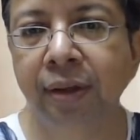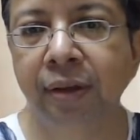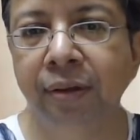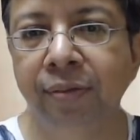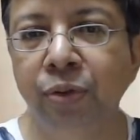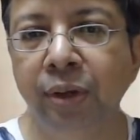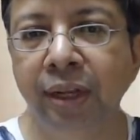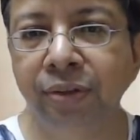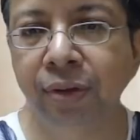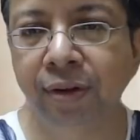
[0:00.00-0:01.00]
which you
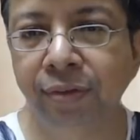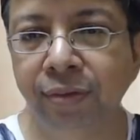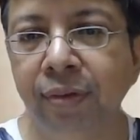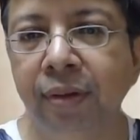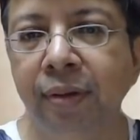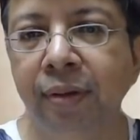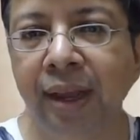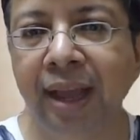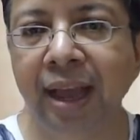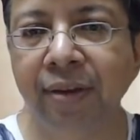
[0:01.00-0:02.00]
can solve
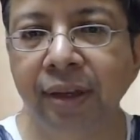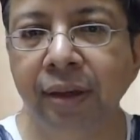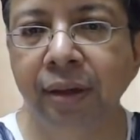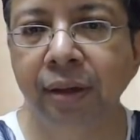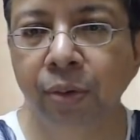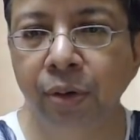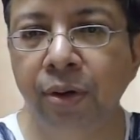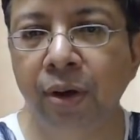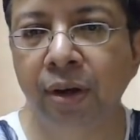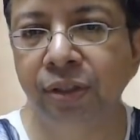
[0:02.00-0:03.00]
by having
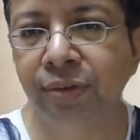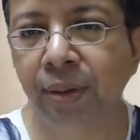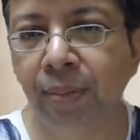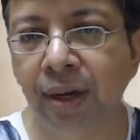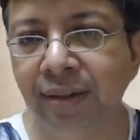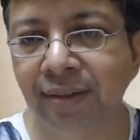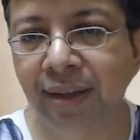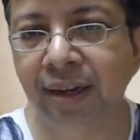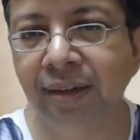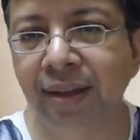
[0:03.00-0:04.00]
good knowledge of the market
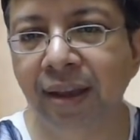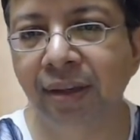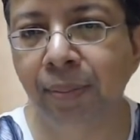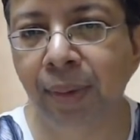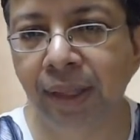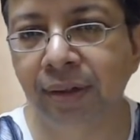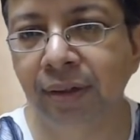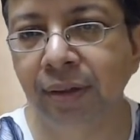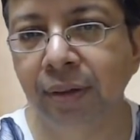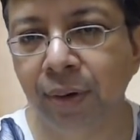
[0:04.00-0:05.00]
science, having a
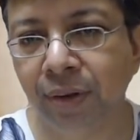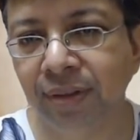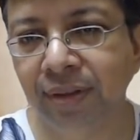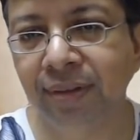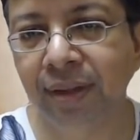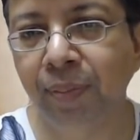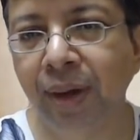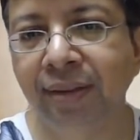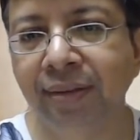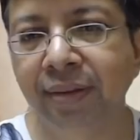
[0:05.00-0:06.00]
method, process in
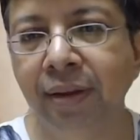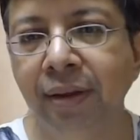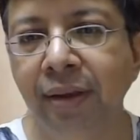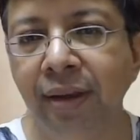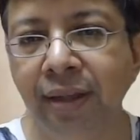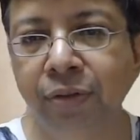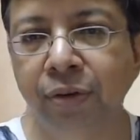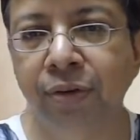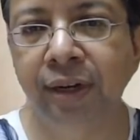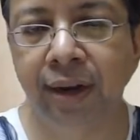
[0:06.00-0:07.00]
place. And that's
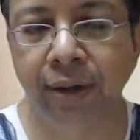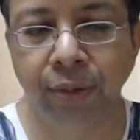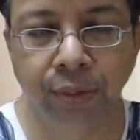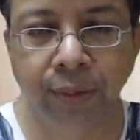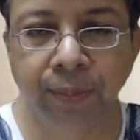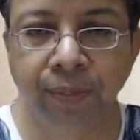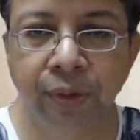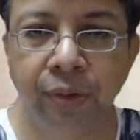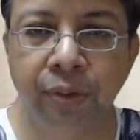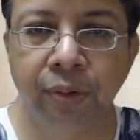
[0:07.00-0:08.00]
what we try to
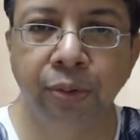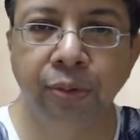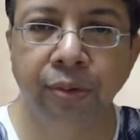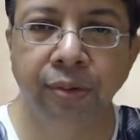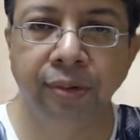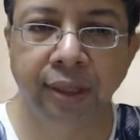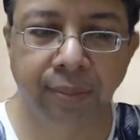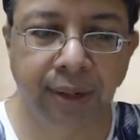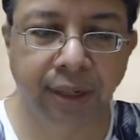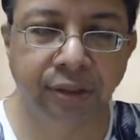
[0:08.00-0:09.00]
do with
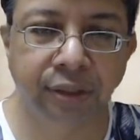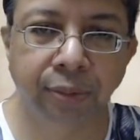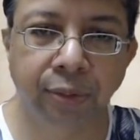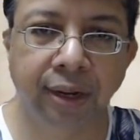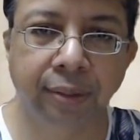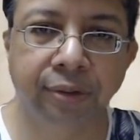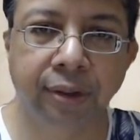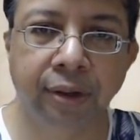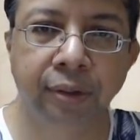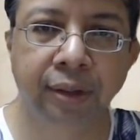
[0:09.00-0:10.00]
our mentorship programs.
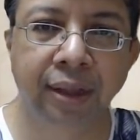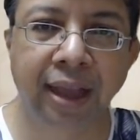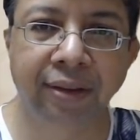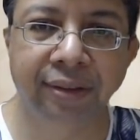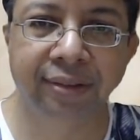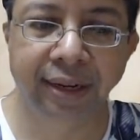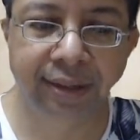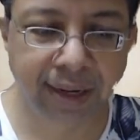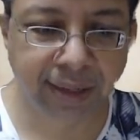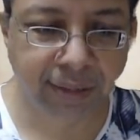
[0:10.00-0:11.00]
Now, having
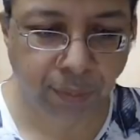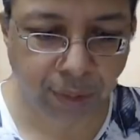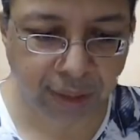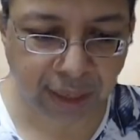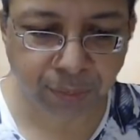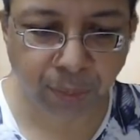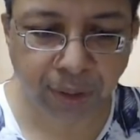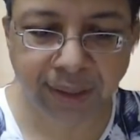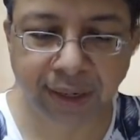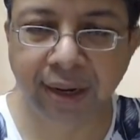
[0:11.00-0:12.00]
said that, one last
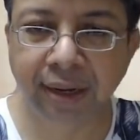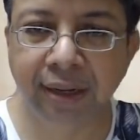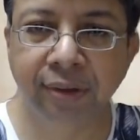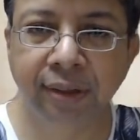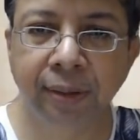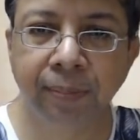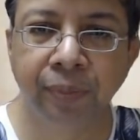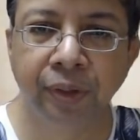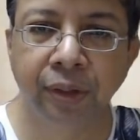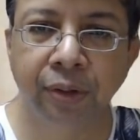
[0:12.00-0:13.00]
point that I'll leave with,
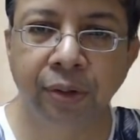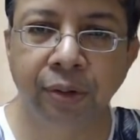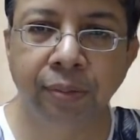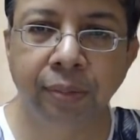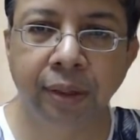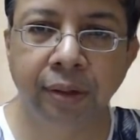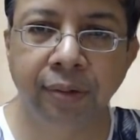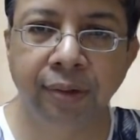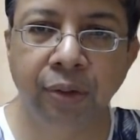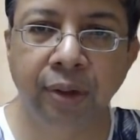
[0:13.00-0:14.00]

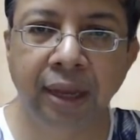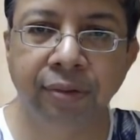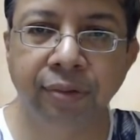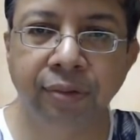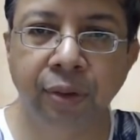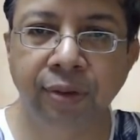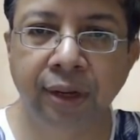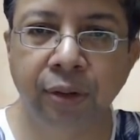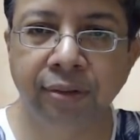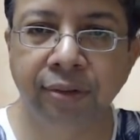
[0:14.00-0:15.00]
when you have
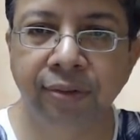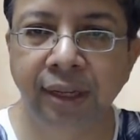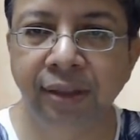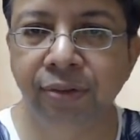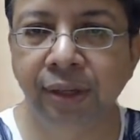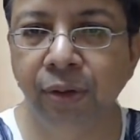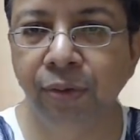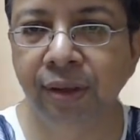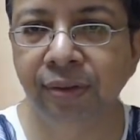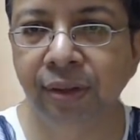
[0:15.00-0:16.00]
a winning streak,
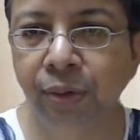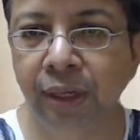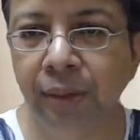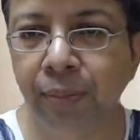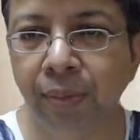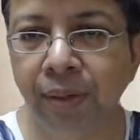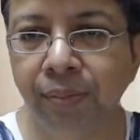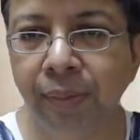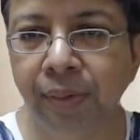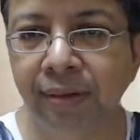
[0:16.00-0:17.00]
you face a unique
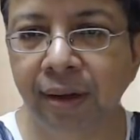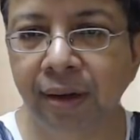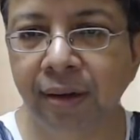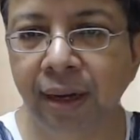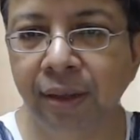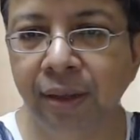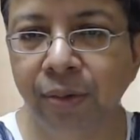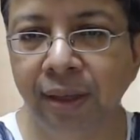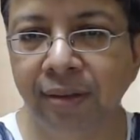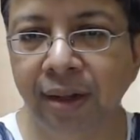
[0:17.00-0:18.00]
problem. People start telling you
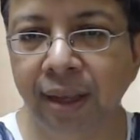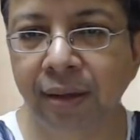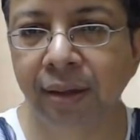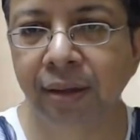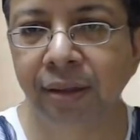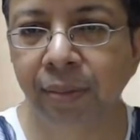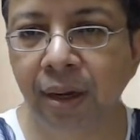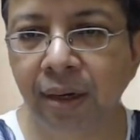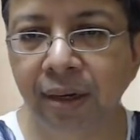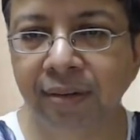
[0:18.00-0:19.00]
things like the
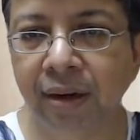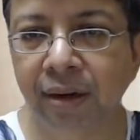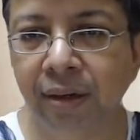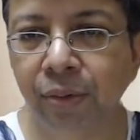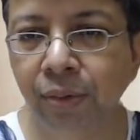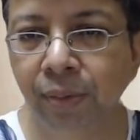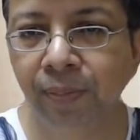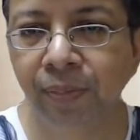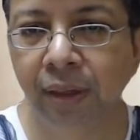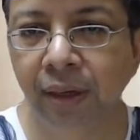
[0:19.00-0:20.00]
market started to
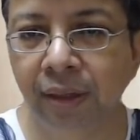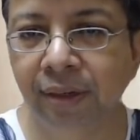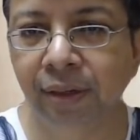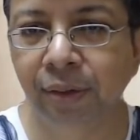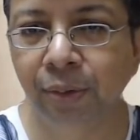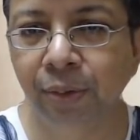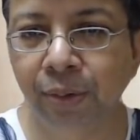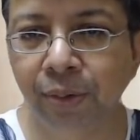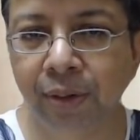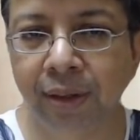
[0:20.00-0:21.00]
listen to
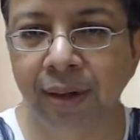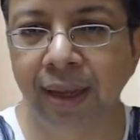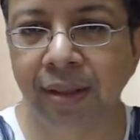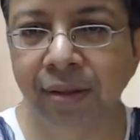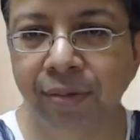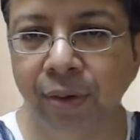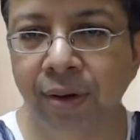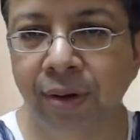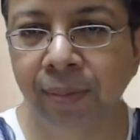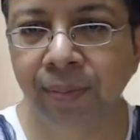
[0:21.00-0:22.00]
you, like as if
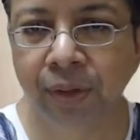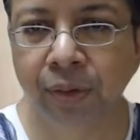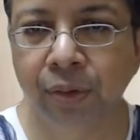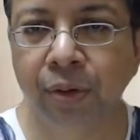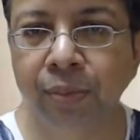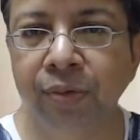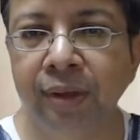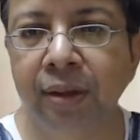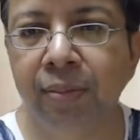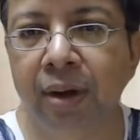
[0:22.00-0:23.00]
you're
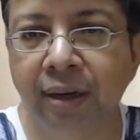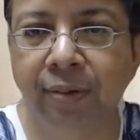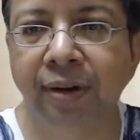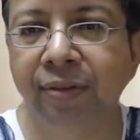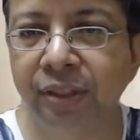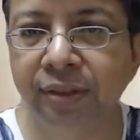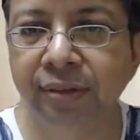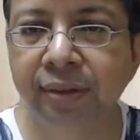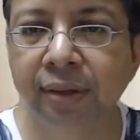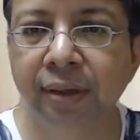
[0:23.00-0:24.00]
moving the market, but which
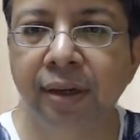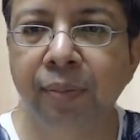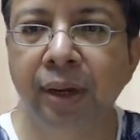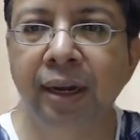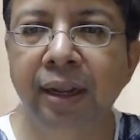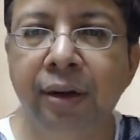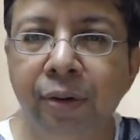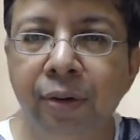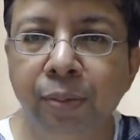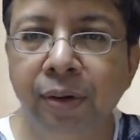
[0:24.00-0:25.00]
is completely
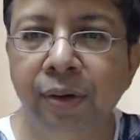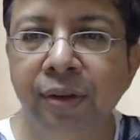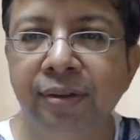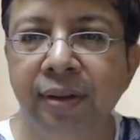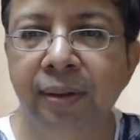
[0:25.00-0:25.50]
untrue, because